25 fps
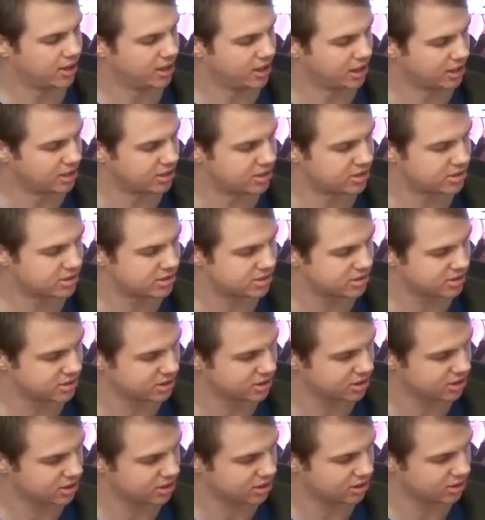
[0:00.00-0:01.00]
It's
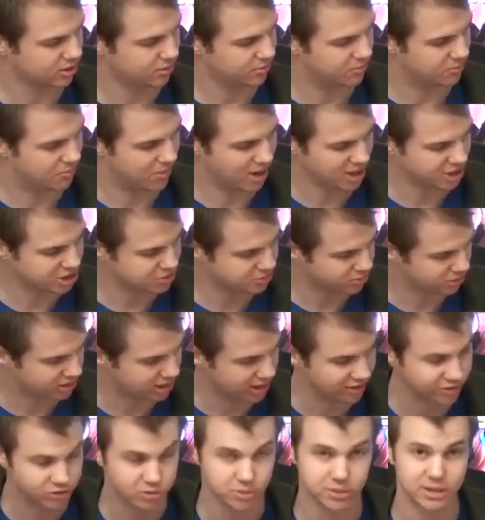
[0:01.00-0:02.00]
much more
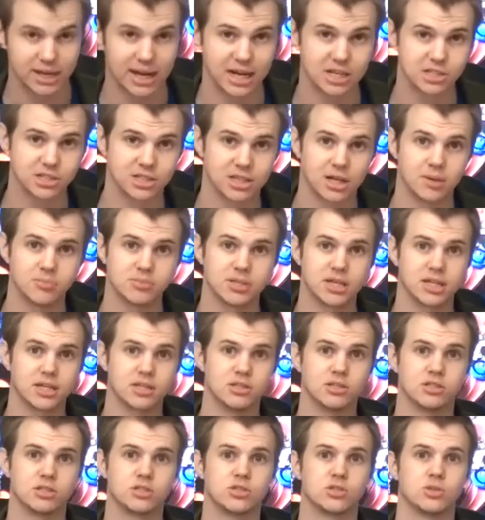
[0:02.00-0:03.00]
comfortable. It actually comes out
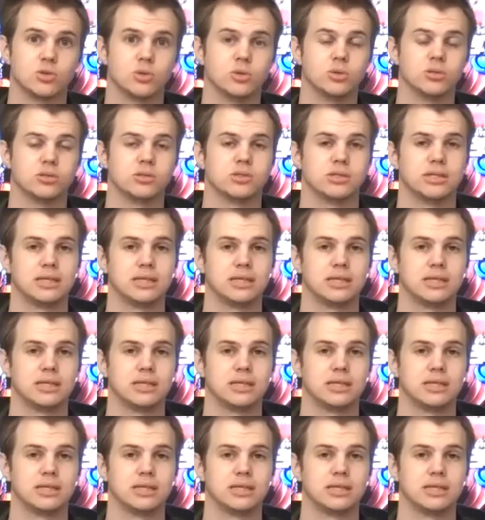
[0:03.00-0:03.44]
in stores.